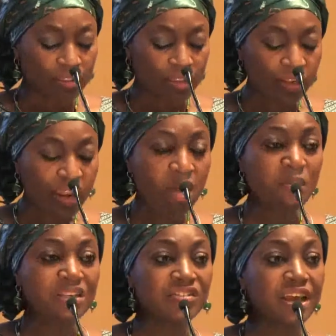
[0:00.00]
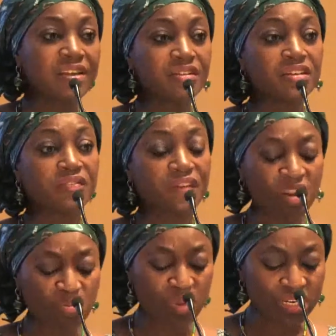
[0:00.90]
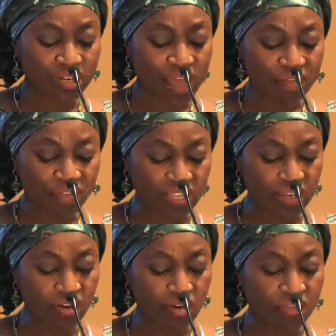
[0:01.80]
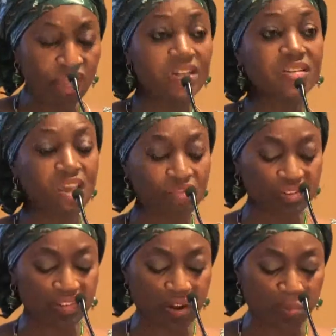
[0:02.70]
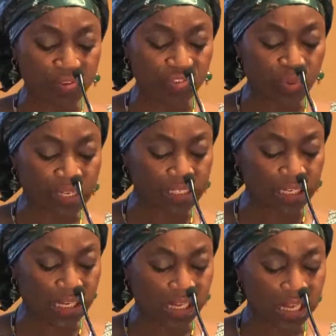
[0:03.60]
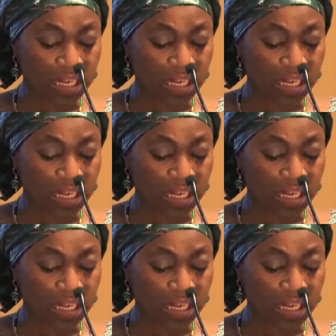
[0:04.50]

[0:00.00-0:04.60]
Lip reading: The Climate Change and Development in Africa Conference gives us an opportunity